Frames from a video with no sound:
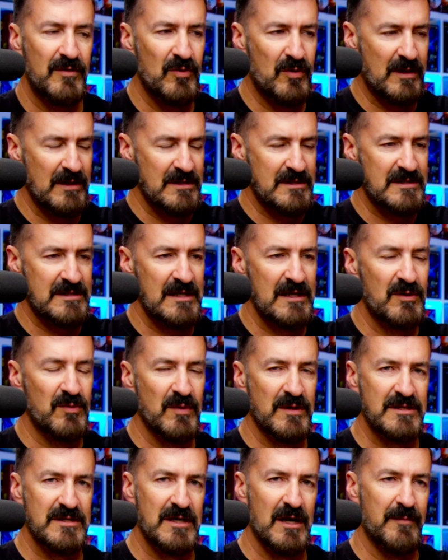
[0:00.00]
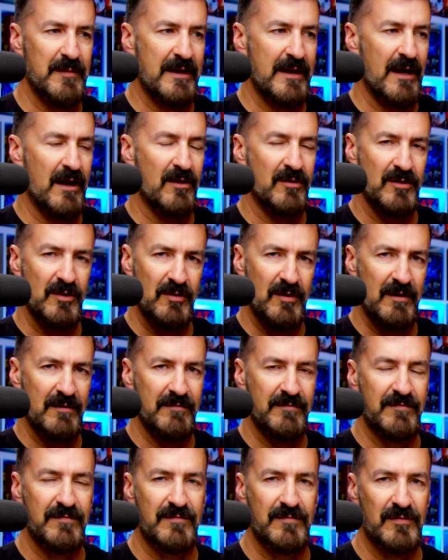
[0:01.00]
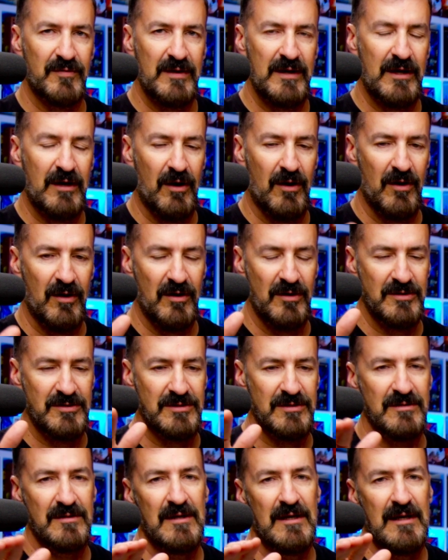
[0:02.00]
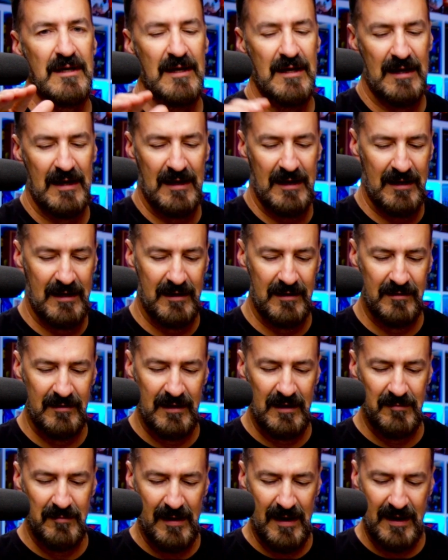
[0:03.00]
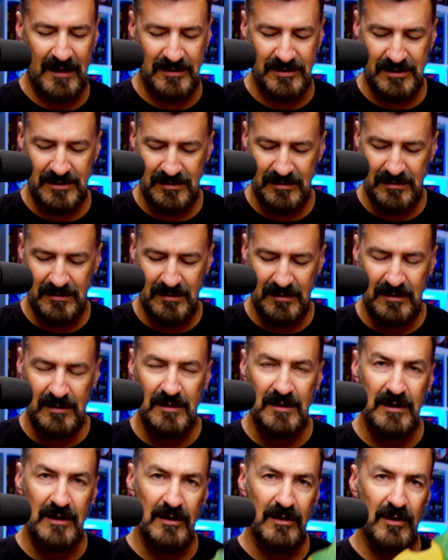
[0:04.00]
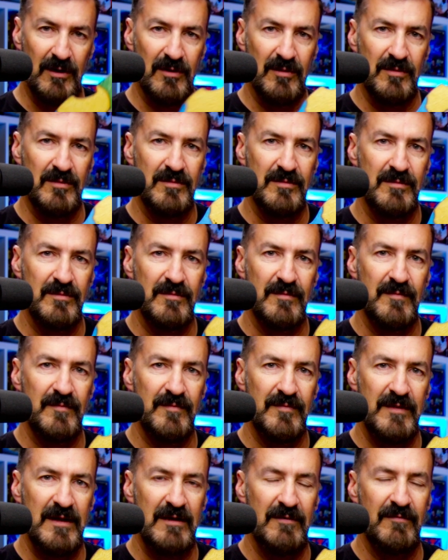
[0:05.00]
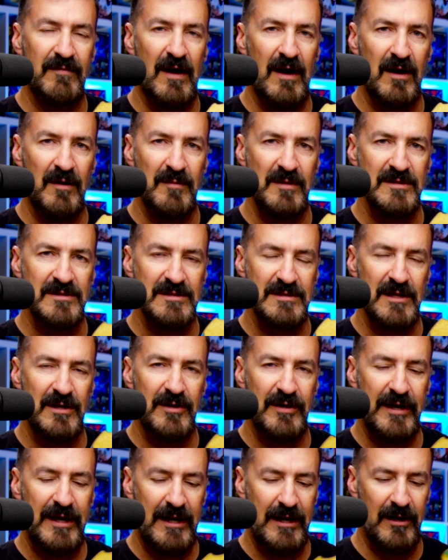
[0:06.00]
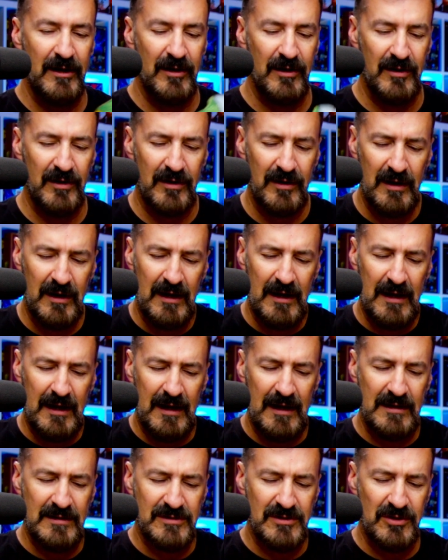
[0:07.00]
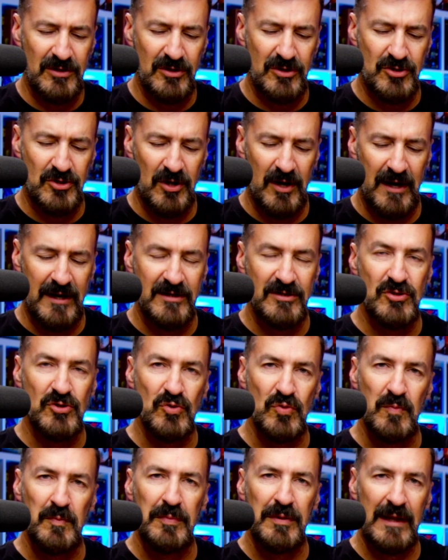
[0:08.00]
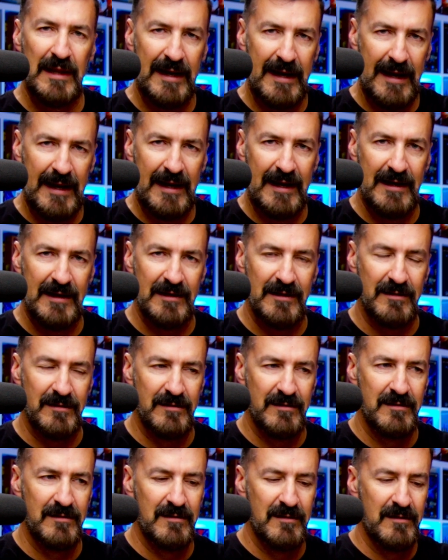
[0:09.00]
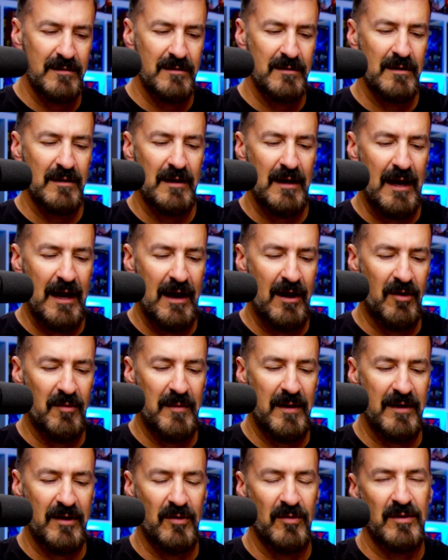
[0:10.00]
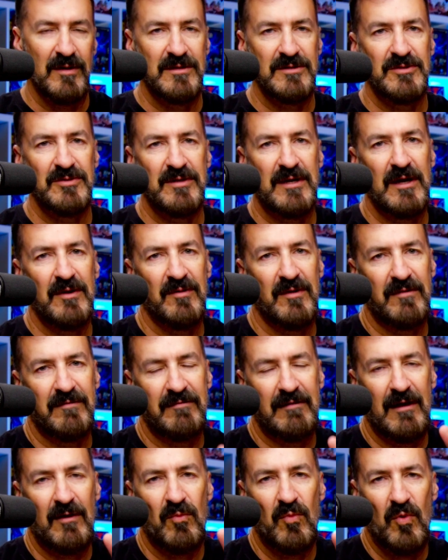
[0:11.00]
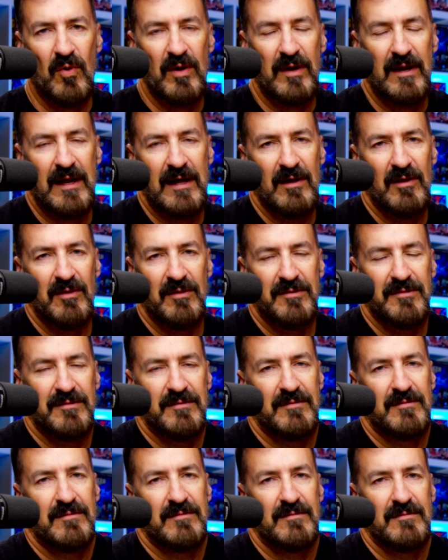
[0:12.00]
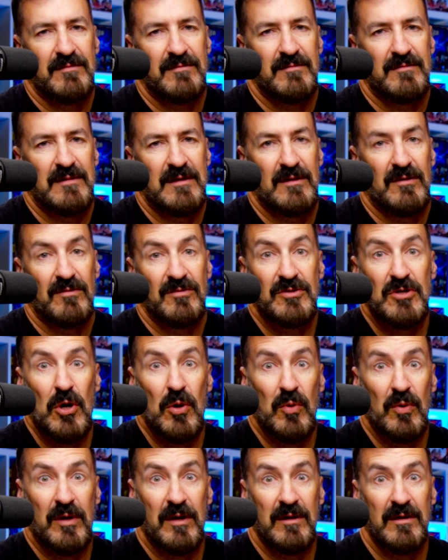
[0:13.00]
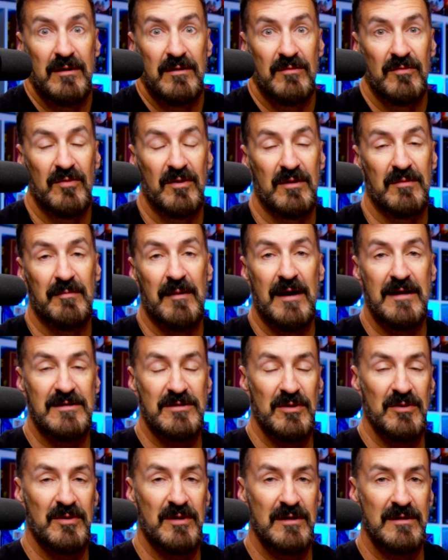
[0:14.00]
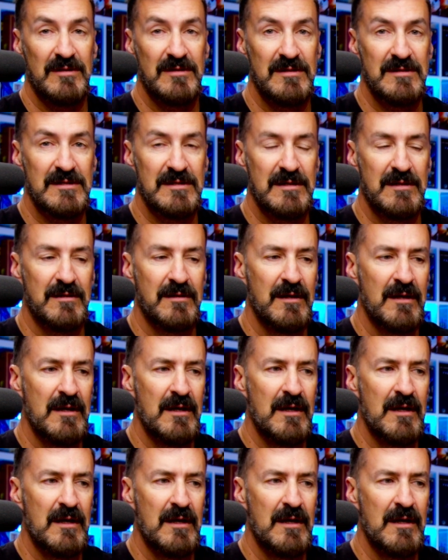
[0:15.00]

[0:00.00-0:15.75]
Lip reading: can see what's coming out. You have 3 cards, and they match, the environments that are here. And so you're trying to plan, how am I going to get rid of that 1 health, token with my tokens, and,